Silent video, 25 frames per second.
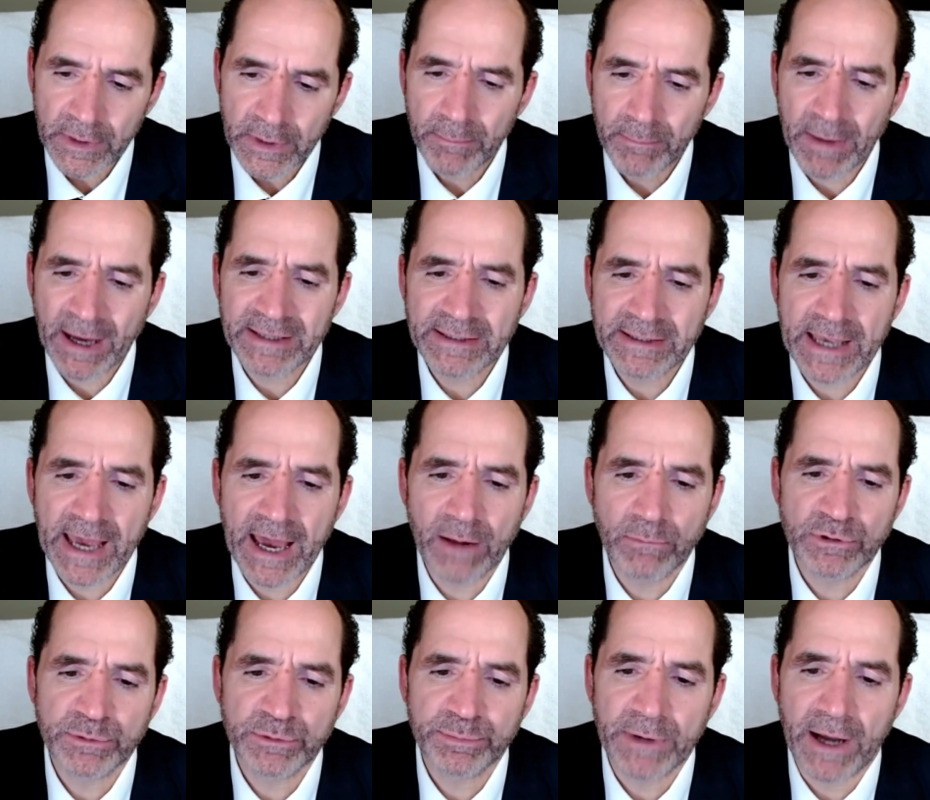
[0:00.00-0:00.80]
my
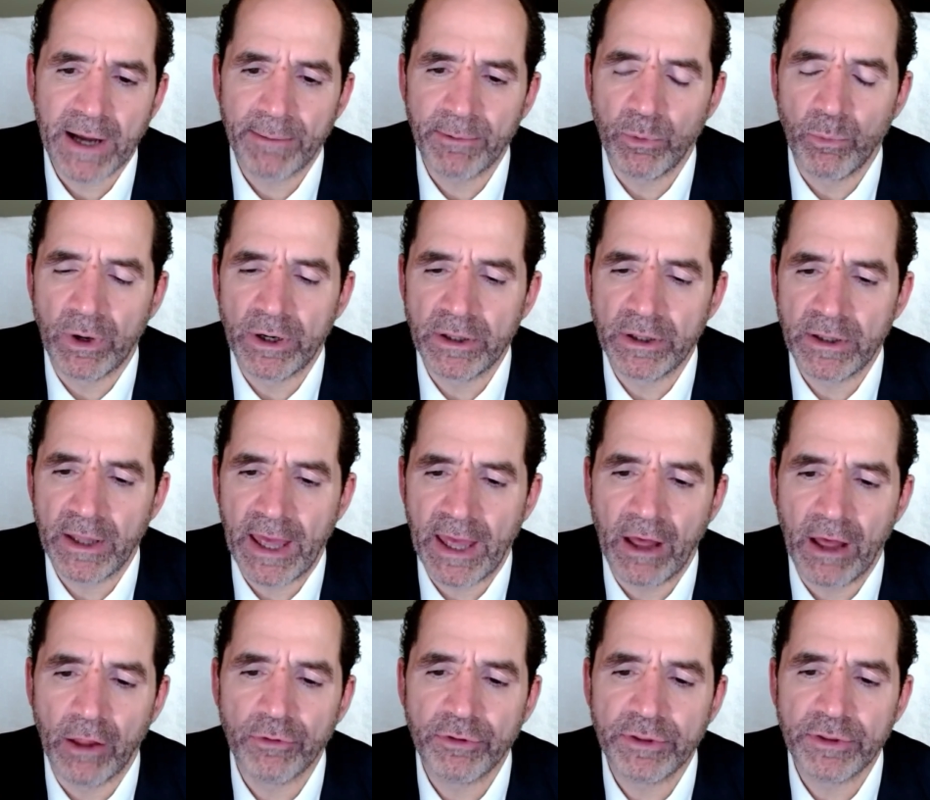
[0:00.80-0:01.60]
dad was probably one of the
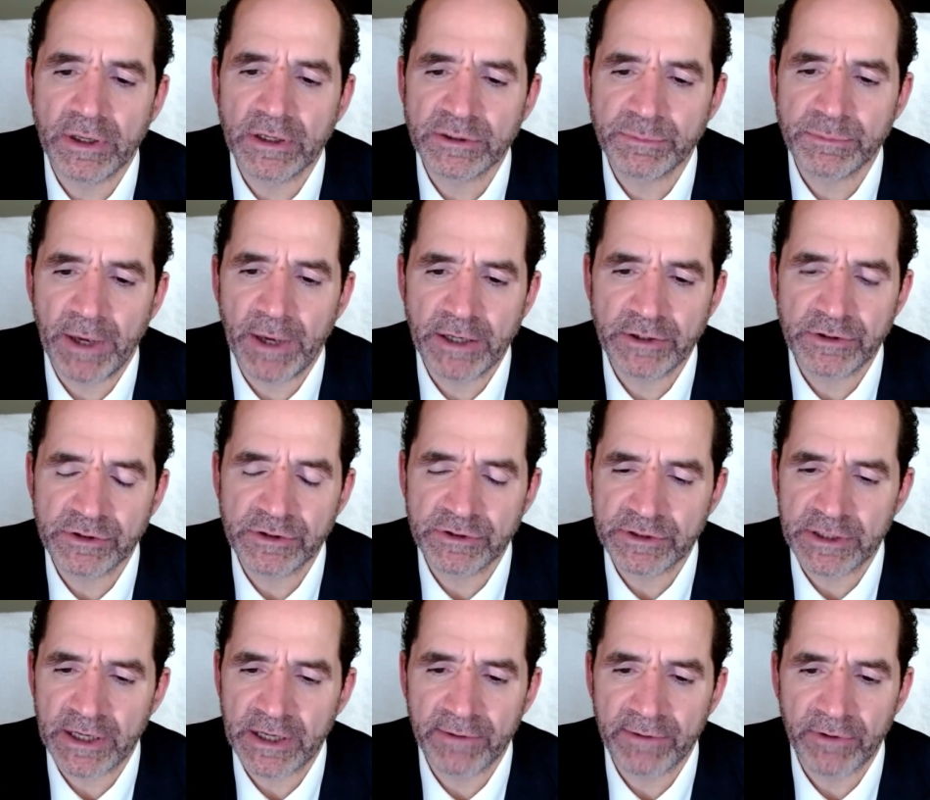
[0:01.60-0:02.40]
healthiest
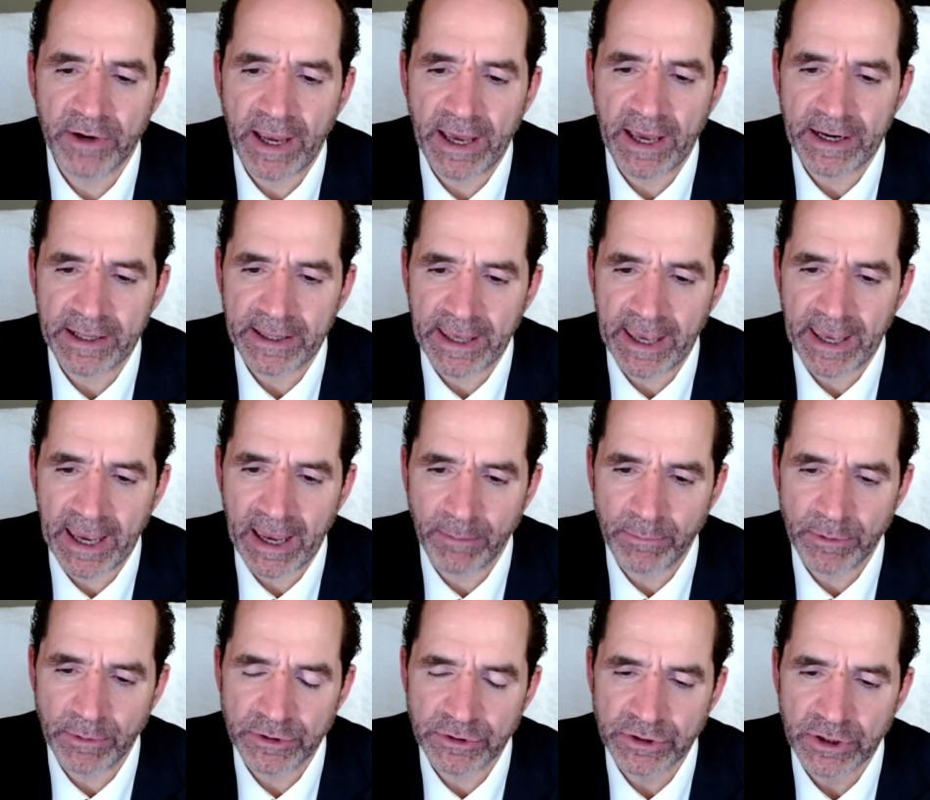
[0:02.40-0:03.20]
patients that ever had a
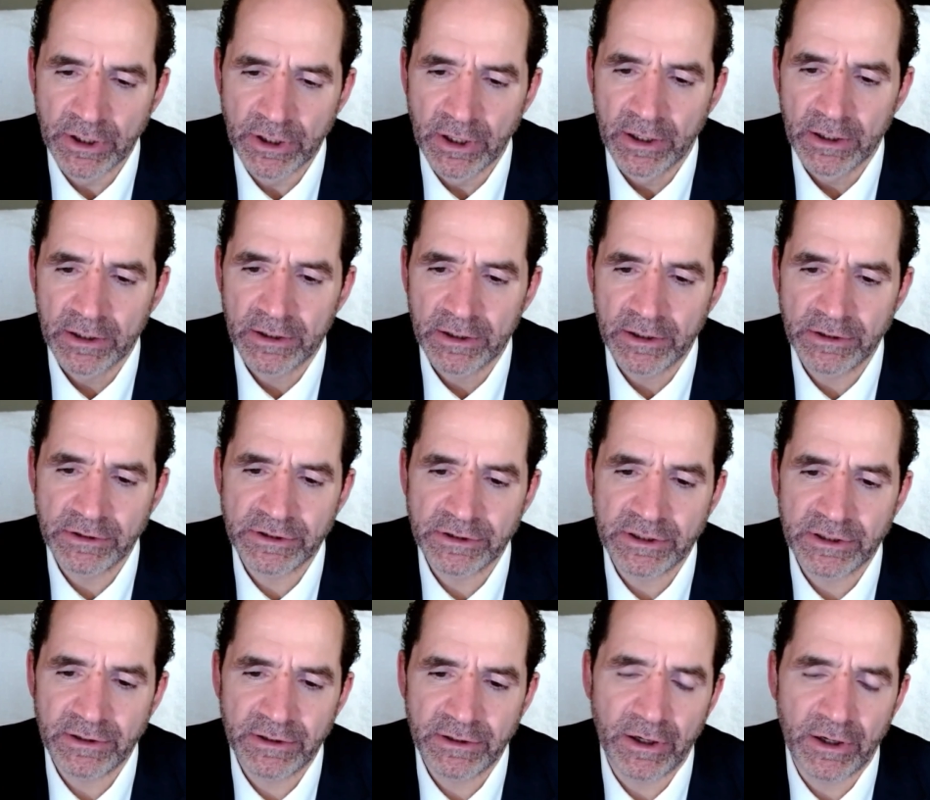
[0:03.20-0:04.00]
cabbage,
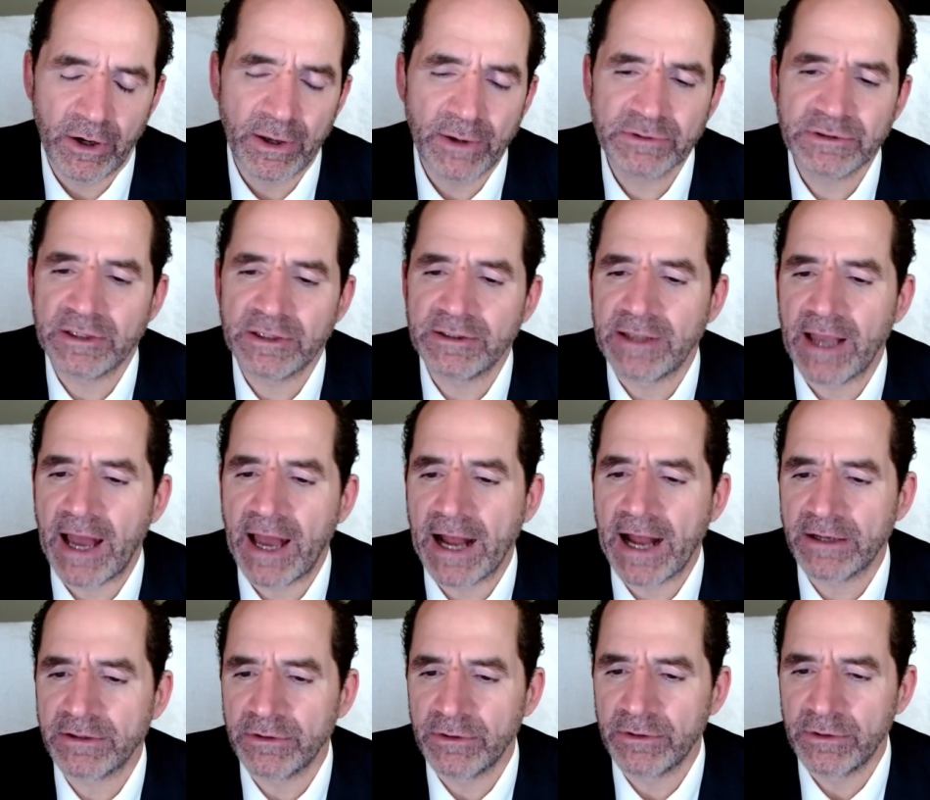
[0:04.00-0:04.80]
because he was a
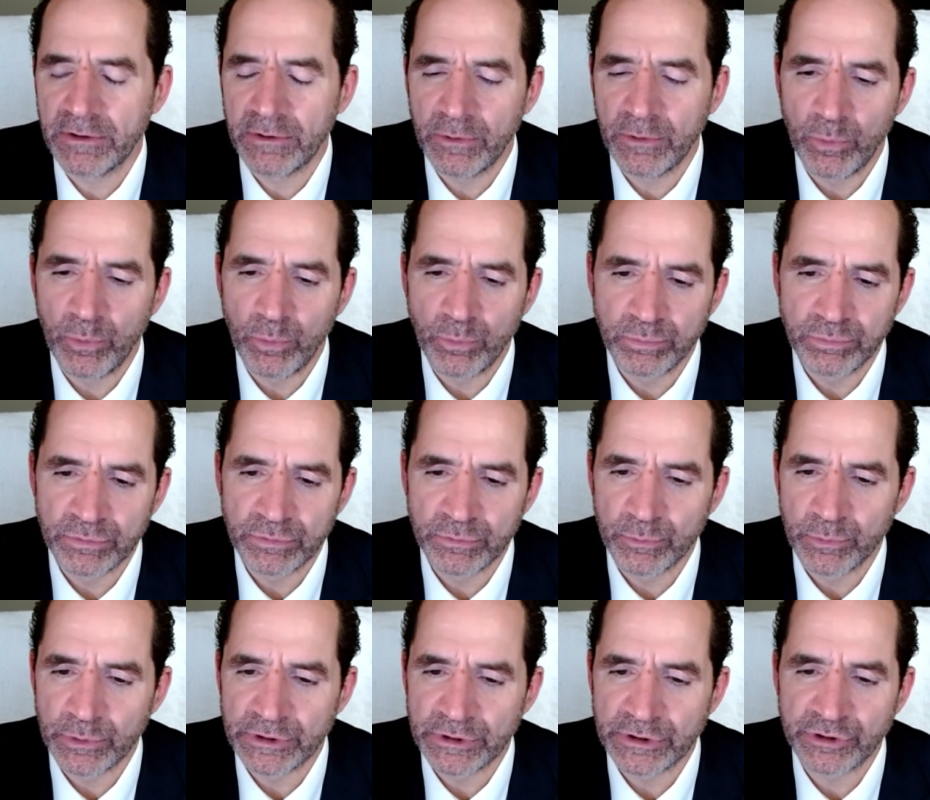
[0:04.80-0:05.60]
doctor who
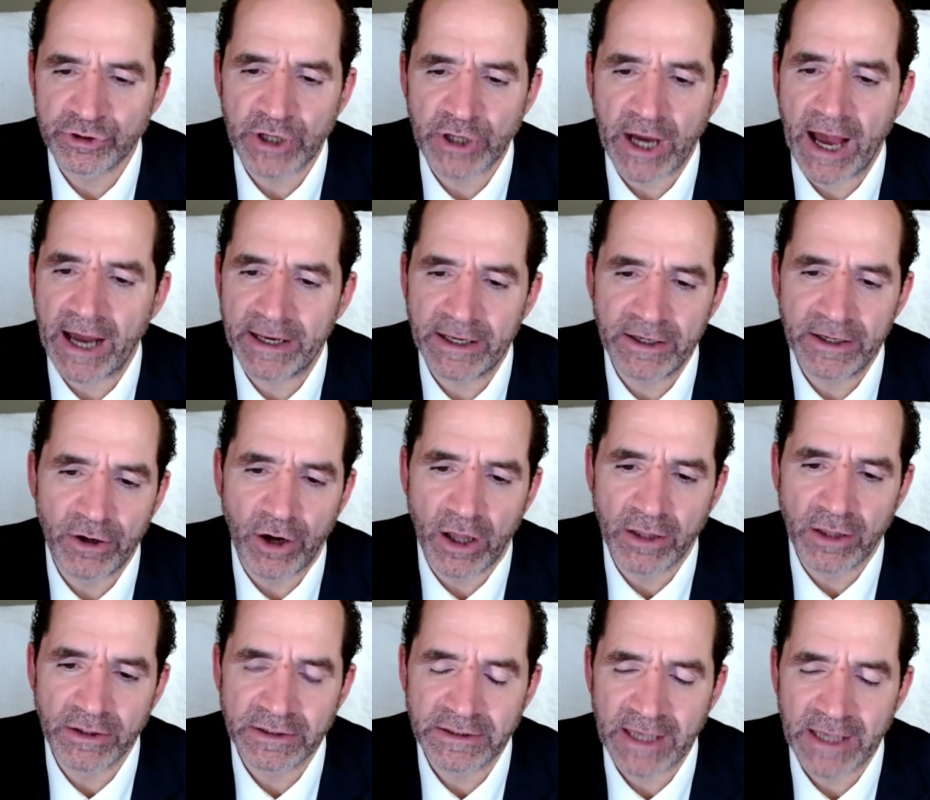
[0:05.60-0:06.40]
went jogging
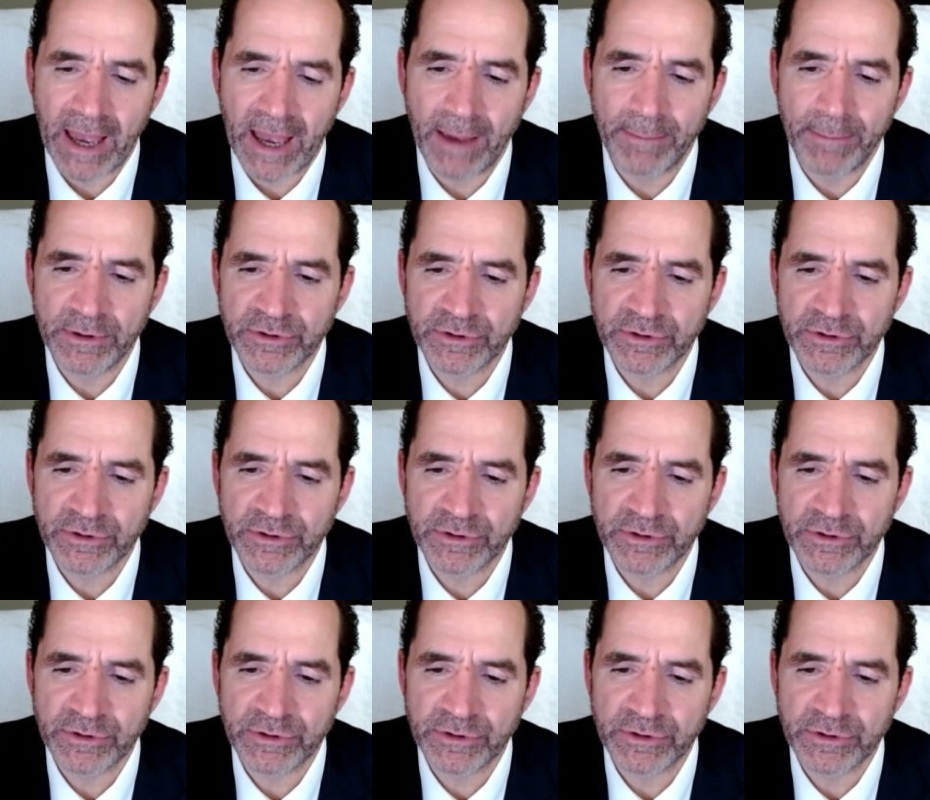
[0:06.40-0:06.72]
all the time.